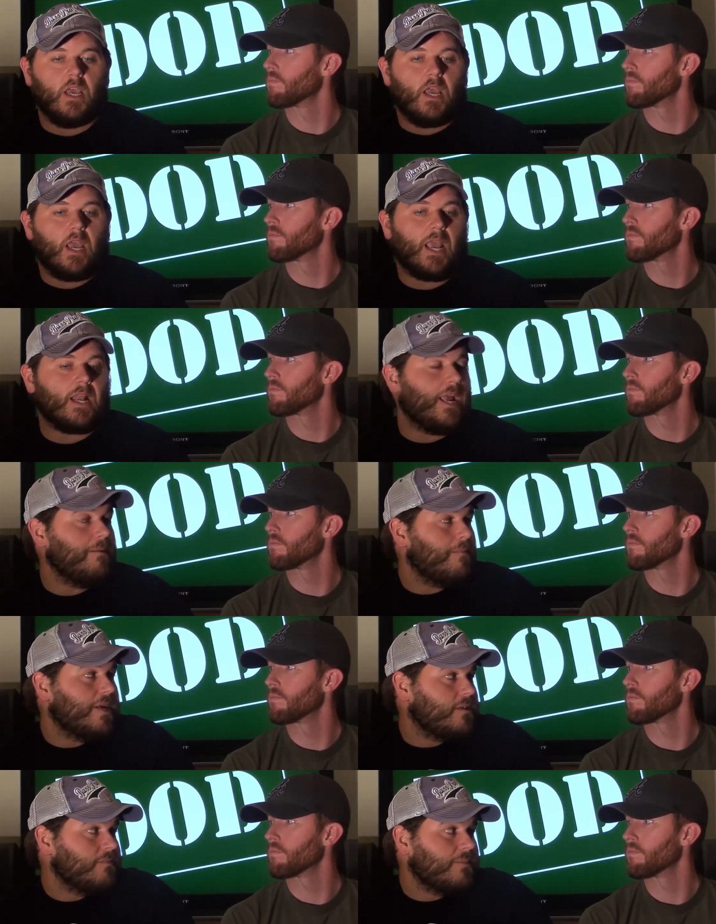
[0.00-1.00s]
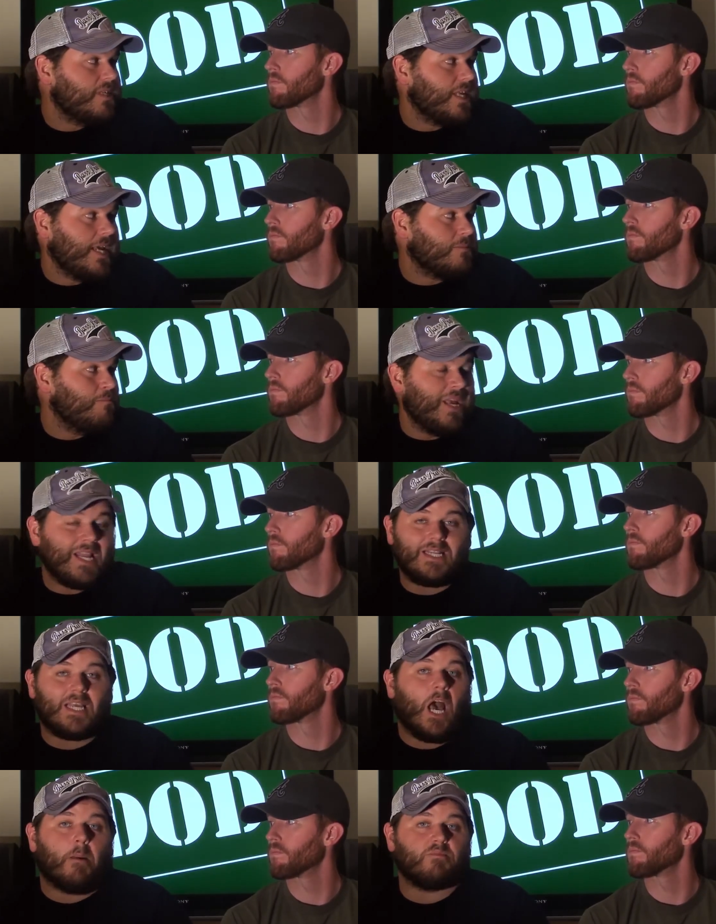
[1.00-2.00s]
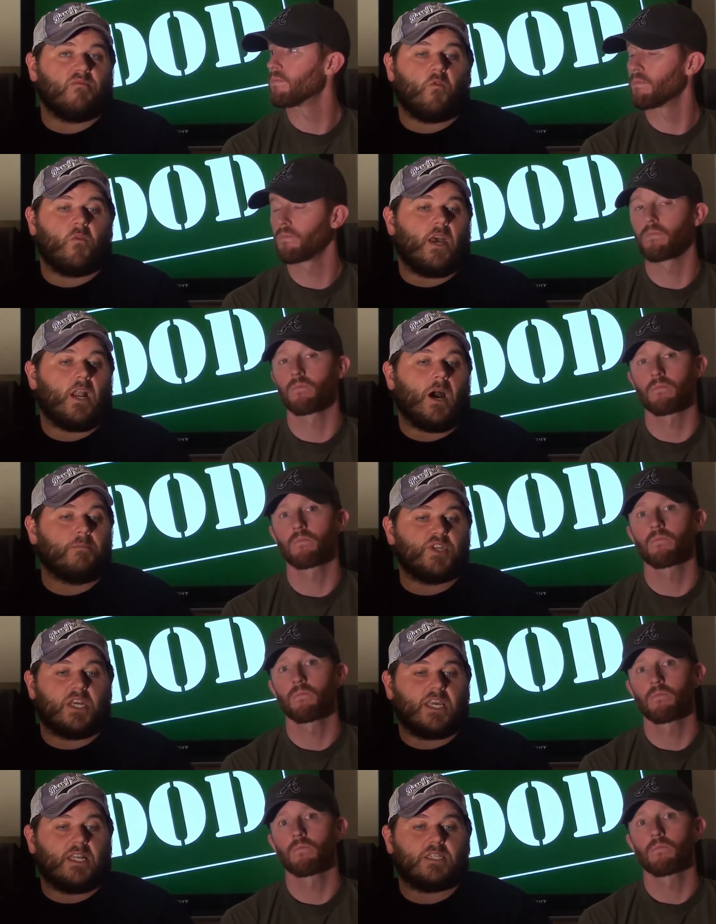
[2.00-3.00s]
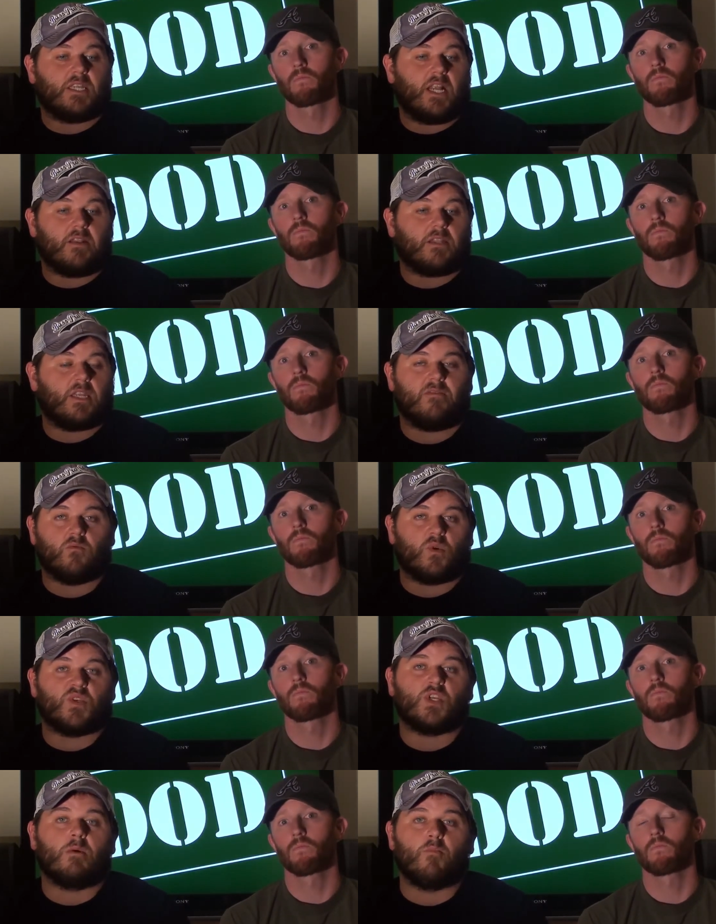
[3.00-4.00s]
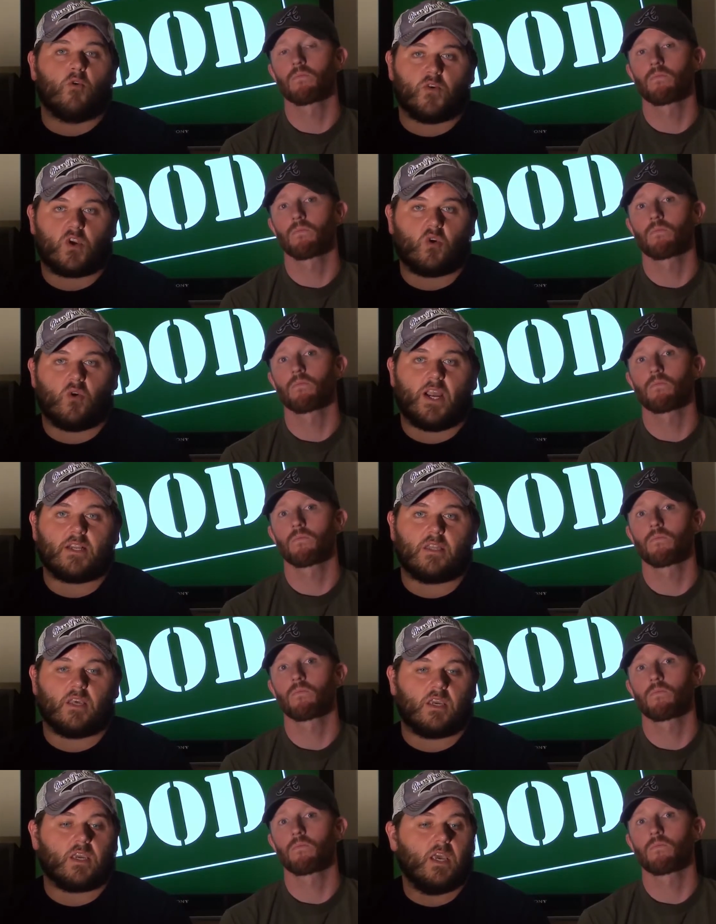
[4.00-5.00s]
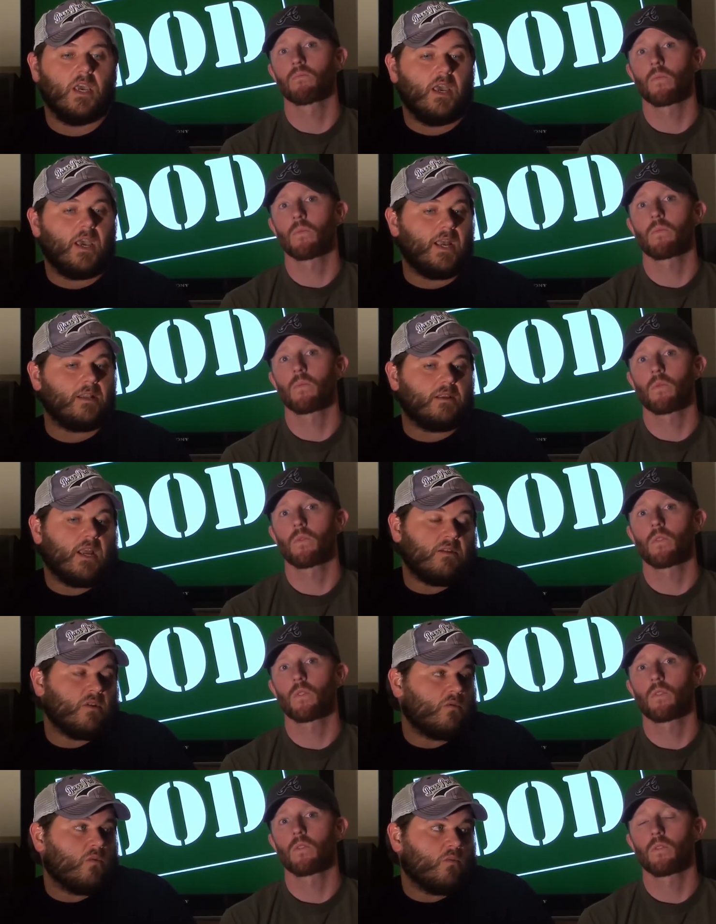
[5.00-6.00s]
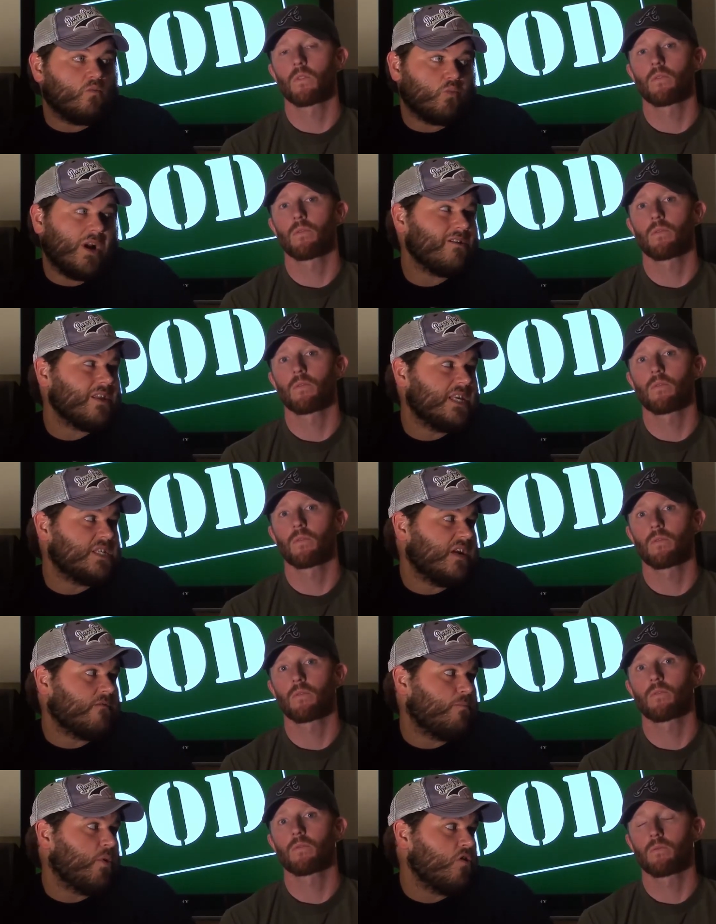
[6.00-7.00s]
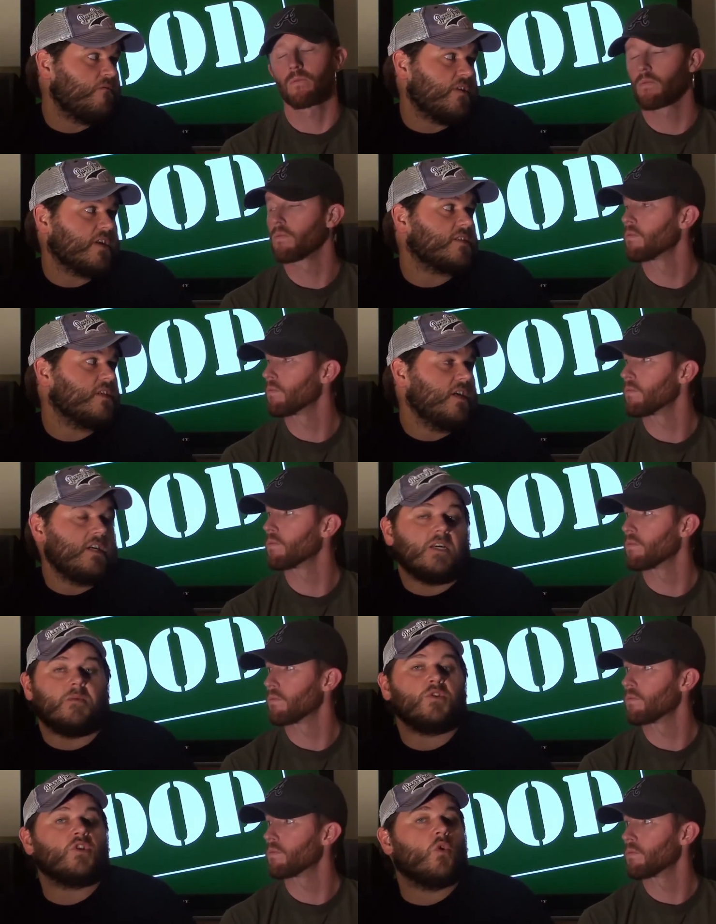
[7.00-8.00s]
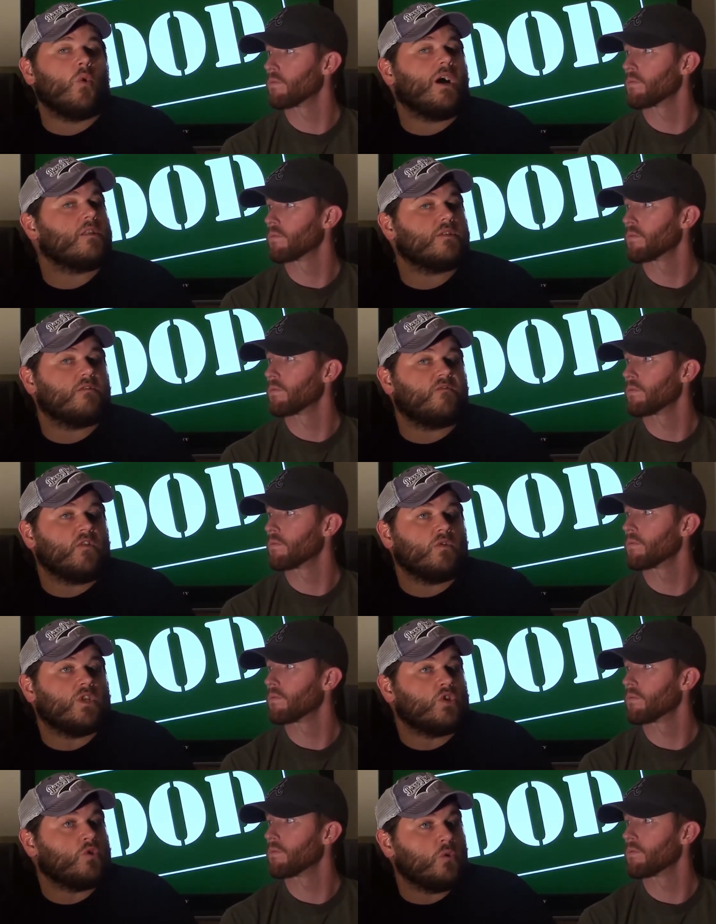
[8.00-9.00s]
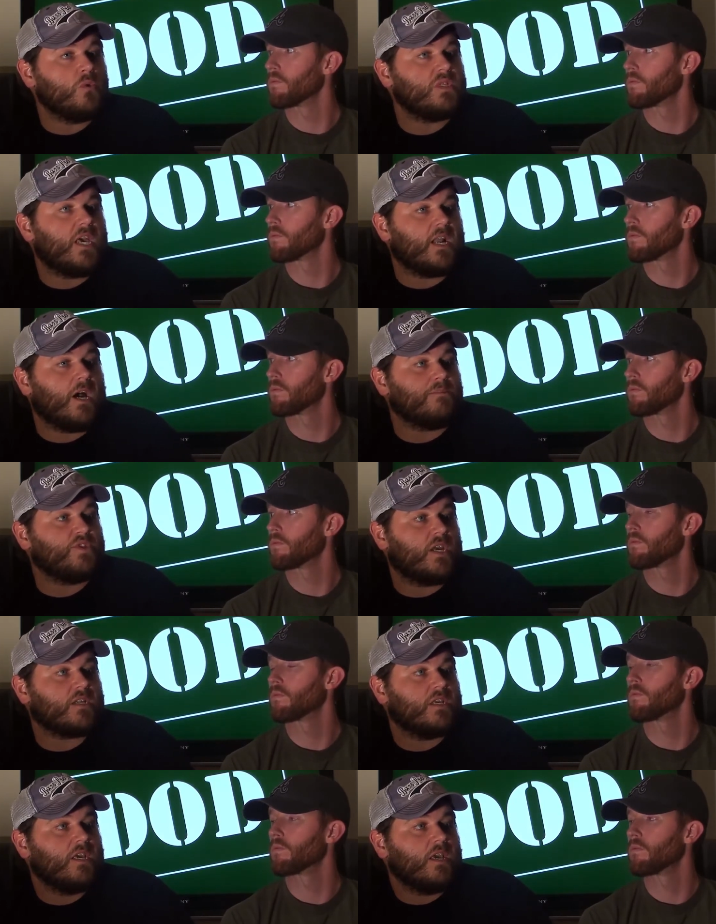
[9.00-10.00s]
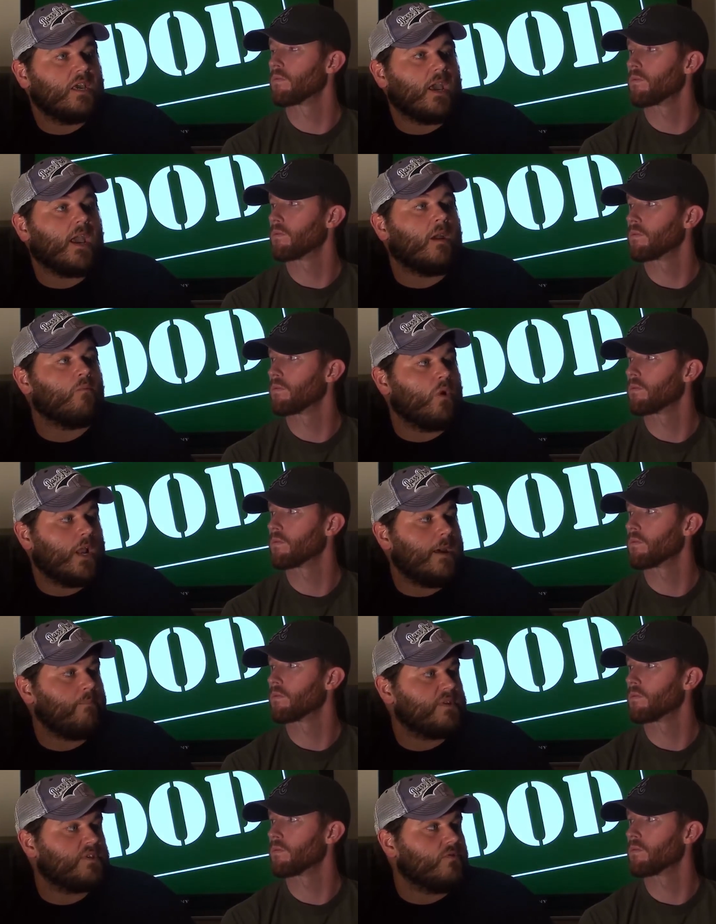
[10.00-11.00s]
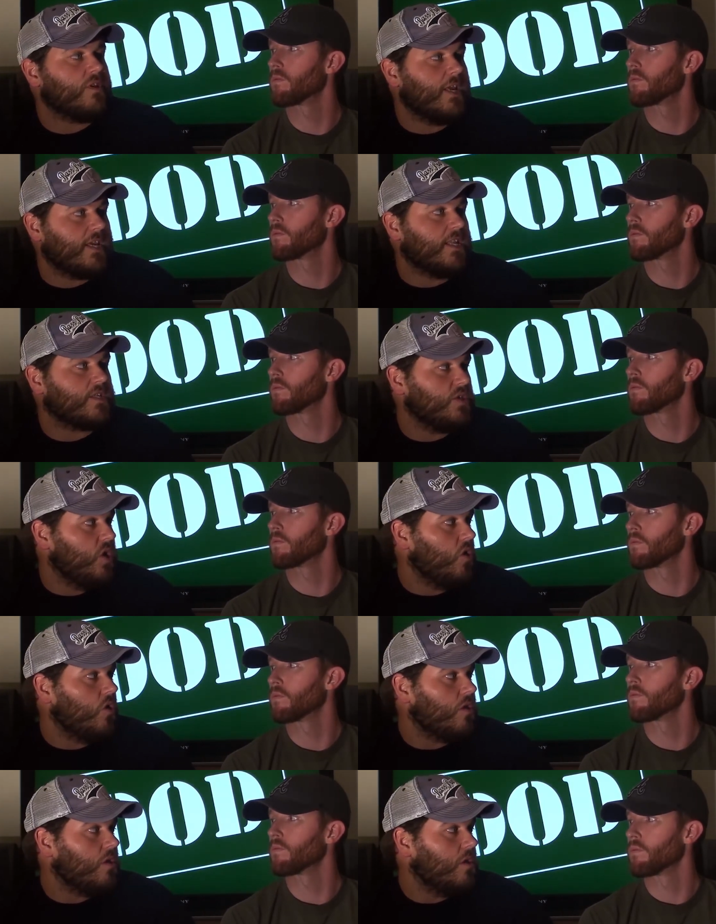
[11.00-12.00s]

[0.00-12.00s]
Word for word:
Speaker 1: And it, sometimes it takes many times before that object gets to, to even resemble the correct thing. And, and rarely is it ever perfect. And then you go out into the field and you use that object, and what happens to it? It gets dull.